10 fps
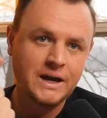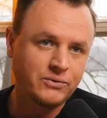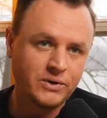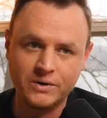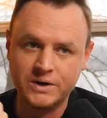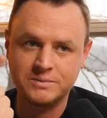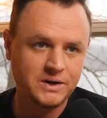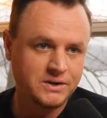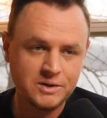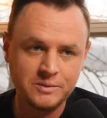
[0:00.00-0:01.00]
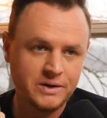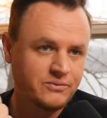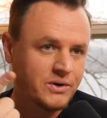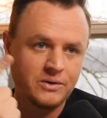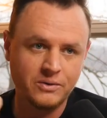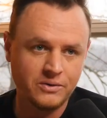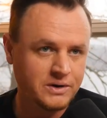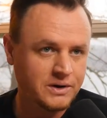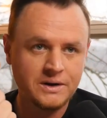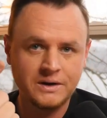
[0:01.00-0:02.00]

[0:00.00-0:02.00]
for enrichment or ZoomInfo or